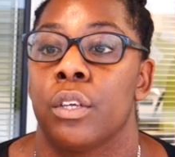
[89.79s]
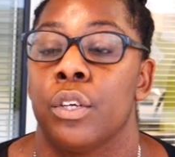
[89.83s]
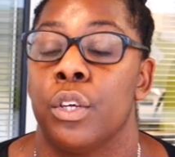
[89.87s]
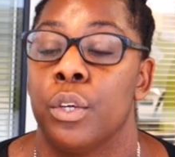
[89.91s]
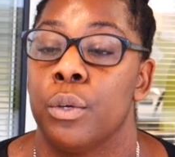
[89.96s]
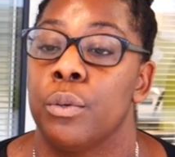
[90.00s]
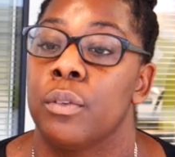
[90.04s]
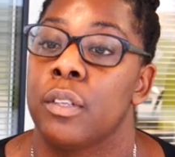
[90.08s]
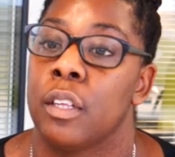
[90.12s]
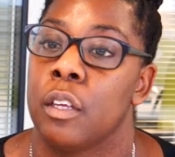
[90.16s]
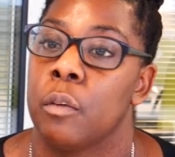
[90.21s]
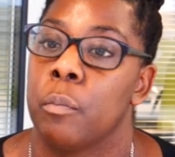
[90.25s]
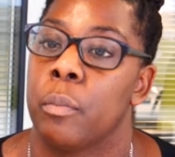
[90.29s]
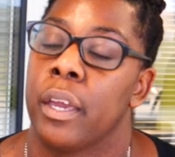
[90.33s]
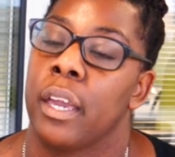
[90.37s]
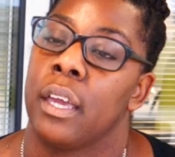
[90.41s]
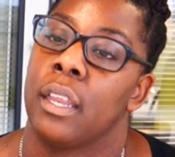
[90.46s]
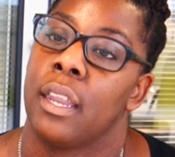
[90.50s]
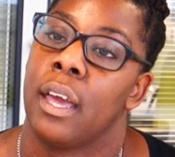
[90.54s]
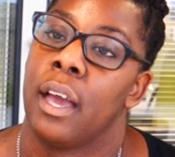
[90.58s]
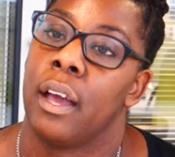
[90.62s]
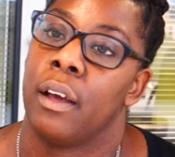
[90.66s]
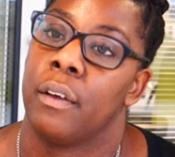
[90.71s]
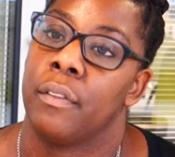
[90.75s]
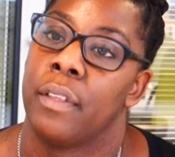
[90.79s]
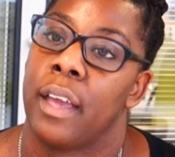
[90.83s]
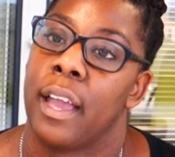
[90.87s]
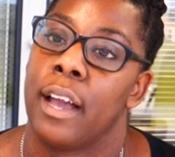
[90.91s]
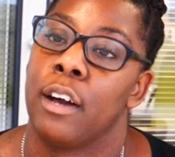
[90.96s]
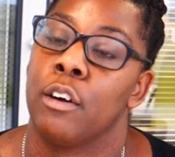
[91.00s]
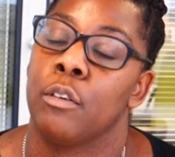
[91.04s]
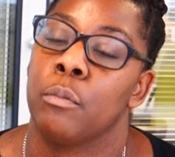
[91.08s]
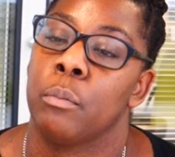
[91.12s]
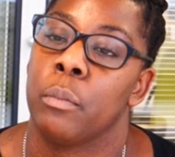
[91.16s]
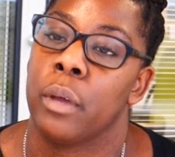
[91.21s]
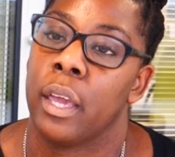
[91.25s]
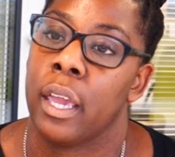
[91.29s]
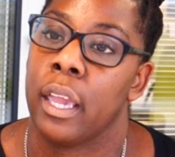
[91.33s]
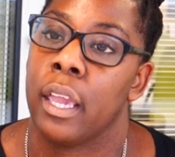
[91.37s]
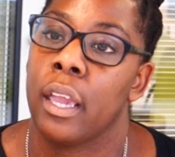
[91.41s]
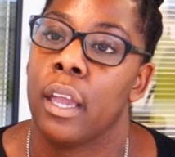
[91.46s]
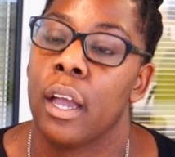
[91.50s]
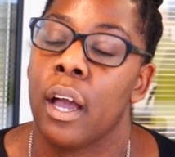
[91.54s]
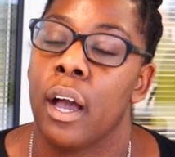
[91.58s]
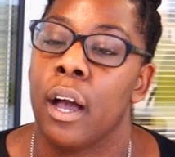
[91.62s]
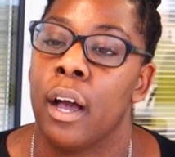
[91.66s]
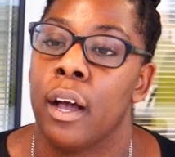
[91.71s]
UCB and how they helped me,